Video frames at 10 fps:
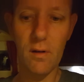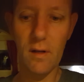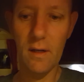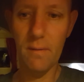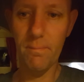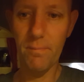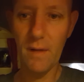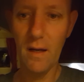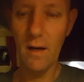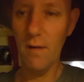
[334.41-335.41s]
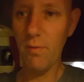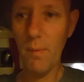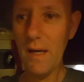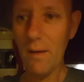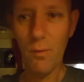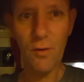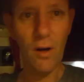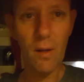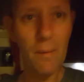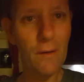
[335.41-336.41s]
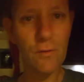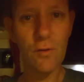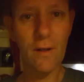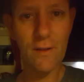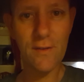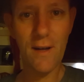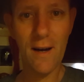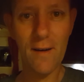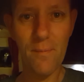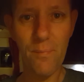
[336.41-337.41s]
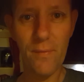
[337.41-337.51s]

Um, and for me, it was all about trying to start